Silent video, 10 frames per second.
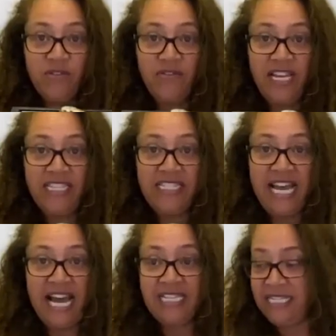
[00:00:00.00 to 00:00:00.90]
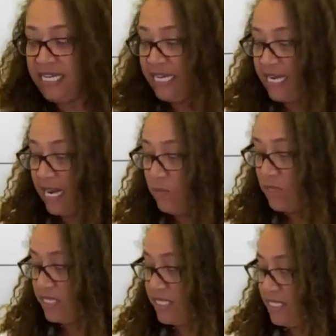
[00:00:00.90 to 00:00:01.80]
are fantastic, and I
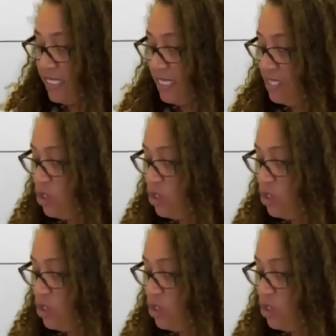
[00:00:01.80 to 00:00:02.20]
want to see